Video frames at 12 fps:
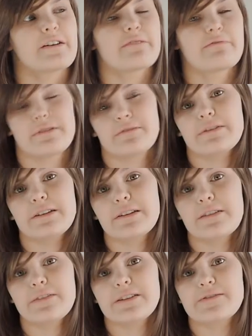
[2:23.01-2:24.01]
I really, really
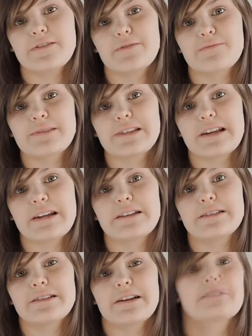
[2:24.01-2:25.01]
love these films,
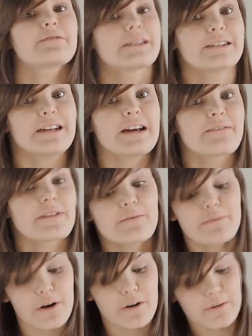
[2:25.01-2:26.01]
and I finally have
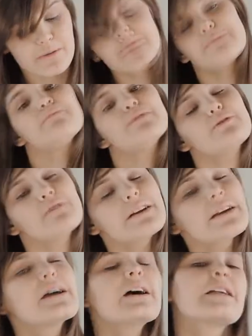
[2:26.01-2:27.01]
them on
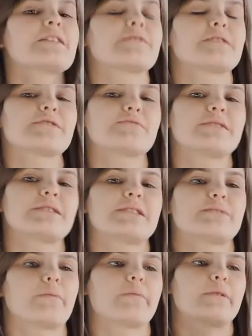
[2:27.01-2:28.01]
Blu-ray. The first one
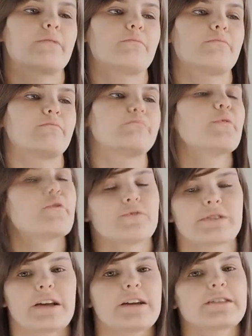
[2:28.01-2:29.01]
is probably the
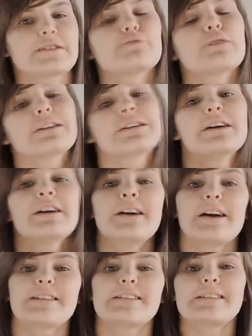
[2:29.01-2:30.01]
most hated one,
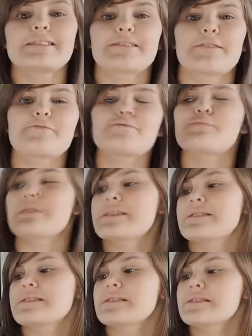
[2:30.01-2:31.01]
and it is
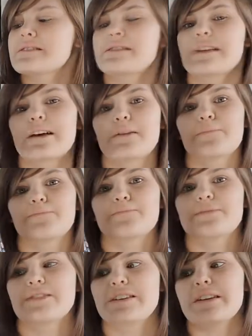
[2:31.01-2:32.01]
Ghostbusters.
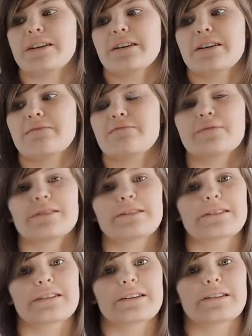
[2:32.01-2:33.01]
So yeah, I
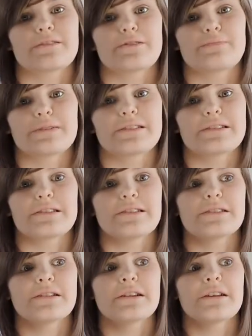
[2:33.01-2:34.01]
really like Ghostbusters.
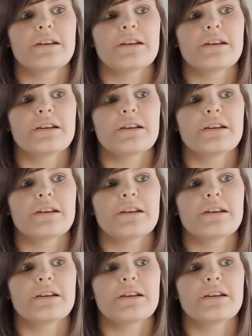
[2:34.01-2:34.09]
